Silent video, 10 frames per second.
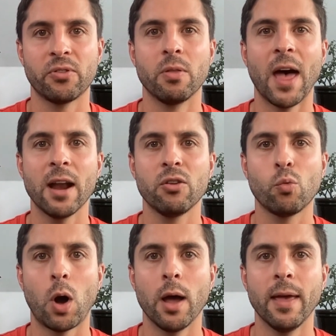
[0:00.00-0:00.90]
So that is
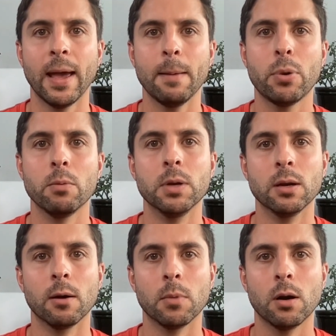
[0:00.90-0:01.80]
why the ApoB
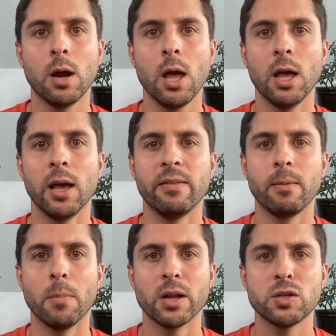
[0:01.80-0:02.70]
number is
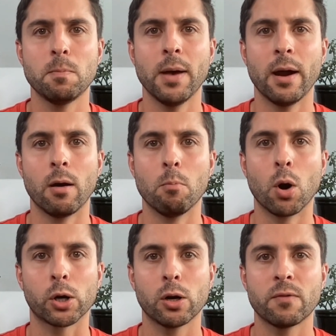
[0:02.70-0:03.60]
a much better
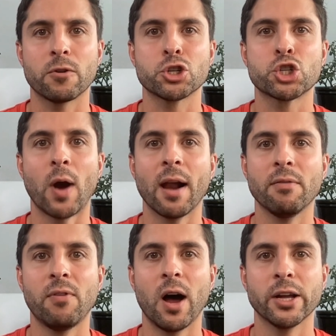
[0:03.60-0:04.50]
marker for
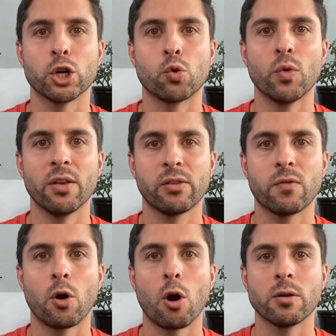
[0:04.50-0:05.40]
stratifying your risk
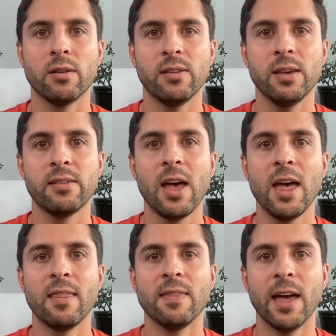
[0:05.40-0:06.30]
for heart disease
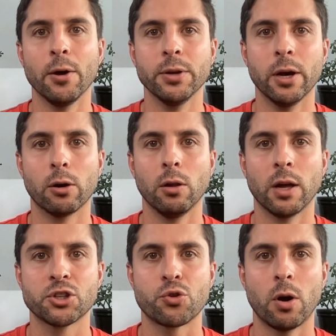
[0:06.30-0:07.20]
than the LDL
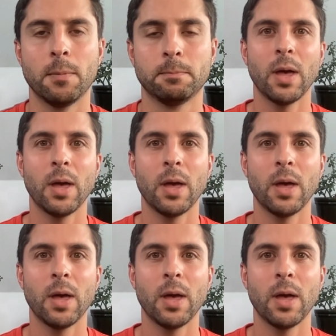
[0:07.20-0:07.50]
cholesterol.